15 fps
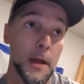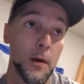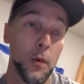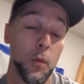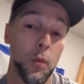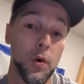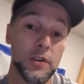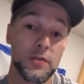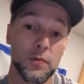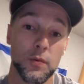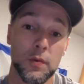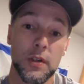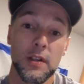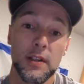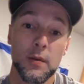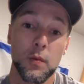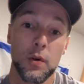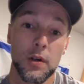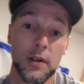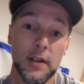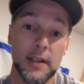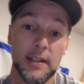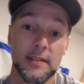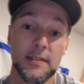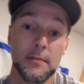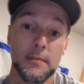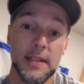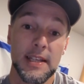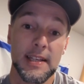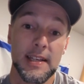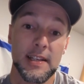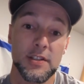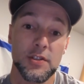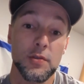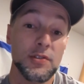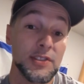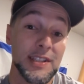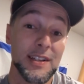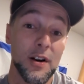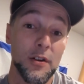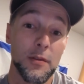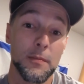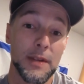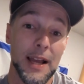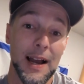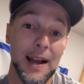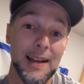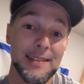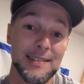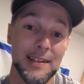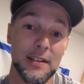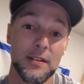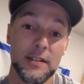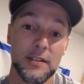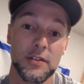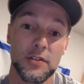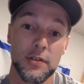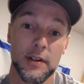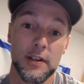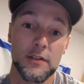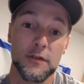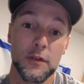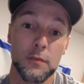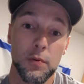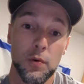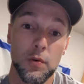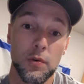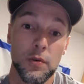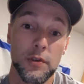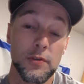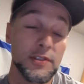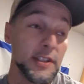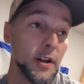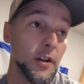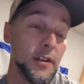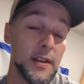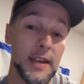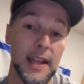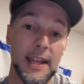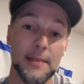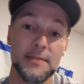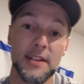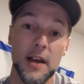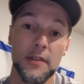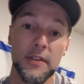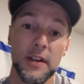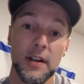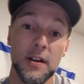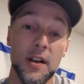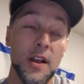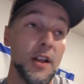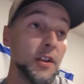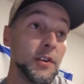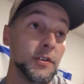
What's really worrying to me is you see all the guys entering the transfer portal. You see all the names out there.